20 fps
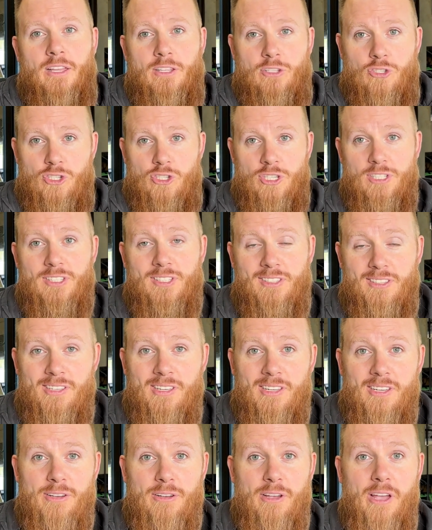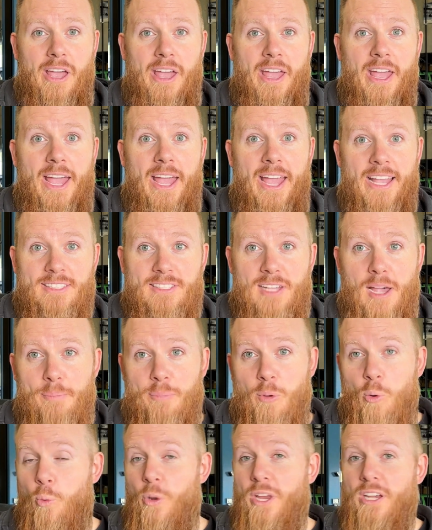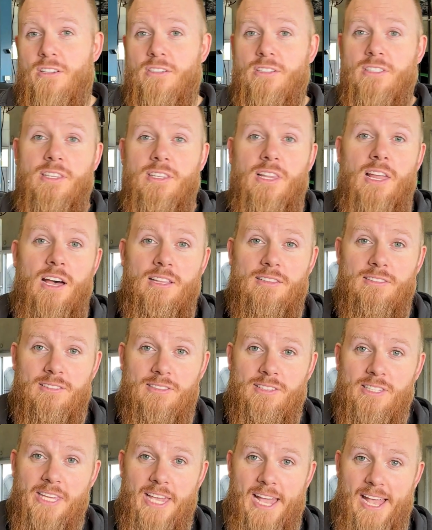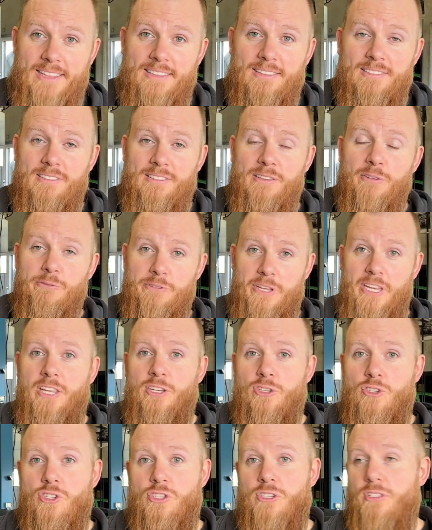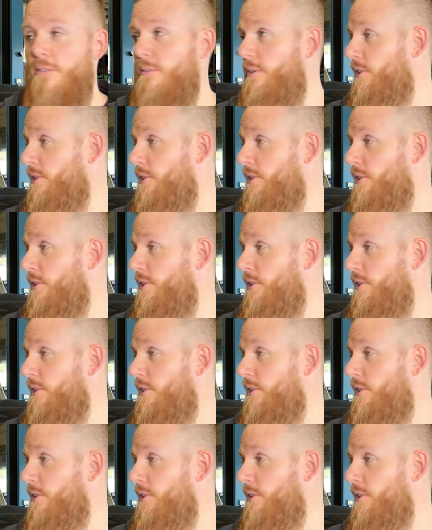Just a heads up, we are not yet finished.